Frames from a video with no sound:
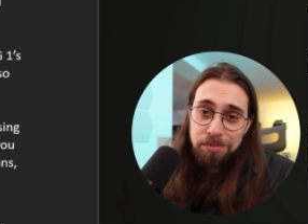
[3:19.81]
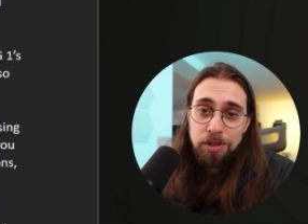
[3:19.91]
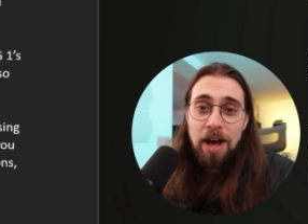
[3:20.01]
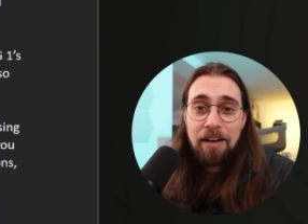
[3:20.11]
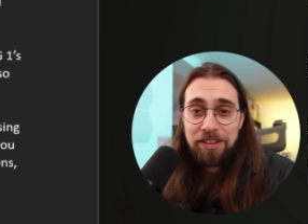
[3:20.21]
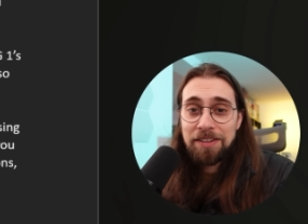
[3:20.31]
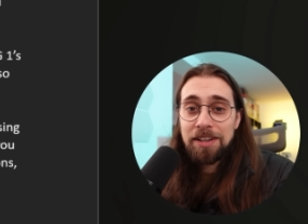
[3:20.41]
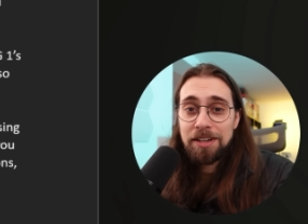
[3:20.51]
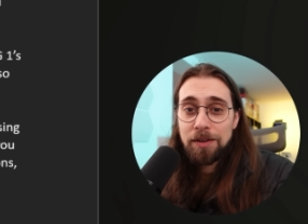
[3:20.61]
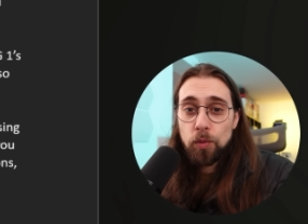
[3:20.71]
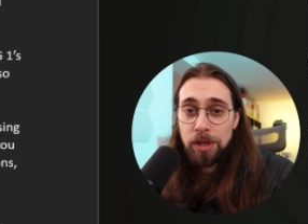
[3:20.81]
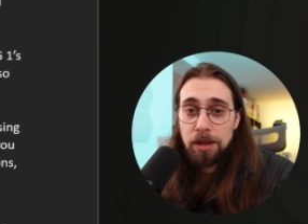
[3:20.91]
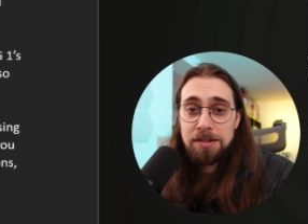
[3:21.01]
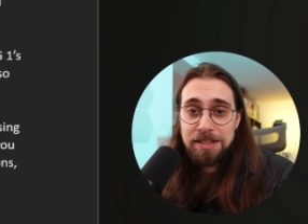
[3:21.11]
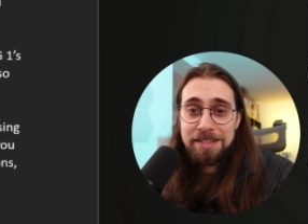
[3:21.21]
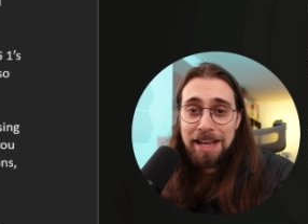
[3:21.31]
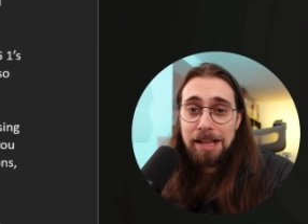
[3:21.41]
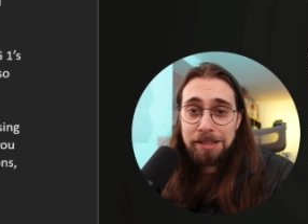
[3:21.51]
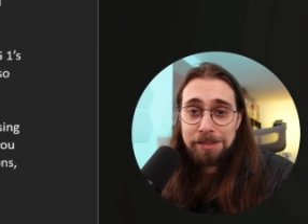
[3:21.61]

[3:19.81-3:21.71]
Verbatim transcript: You have it here with lossless scaling.